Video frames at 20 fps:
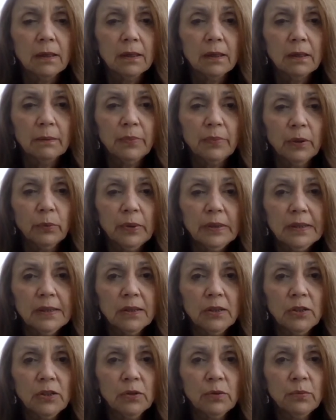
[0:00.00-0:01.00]
But we
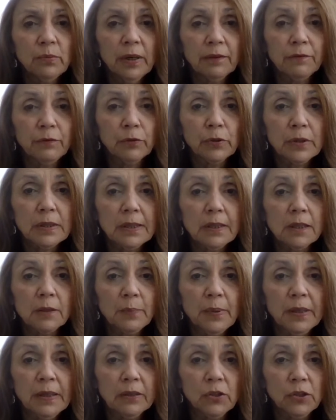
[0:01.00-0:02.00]
did do my first
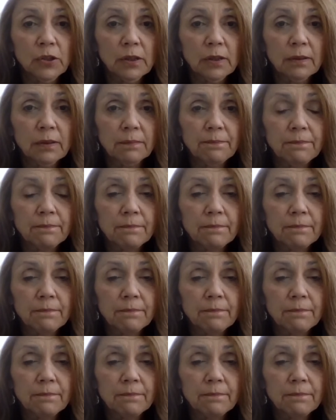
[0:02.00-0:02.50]
expansion.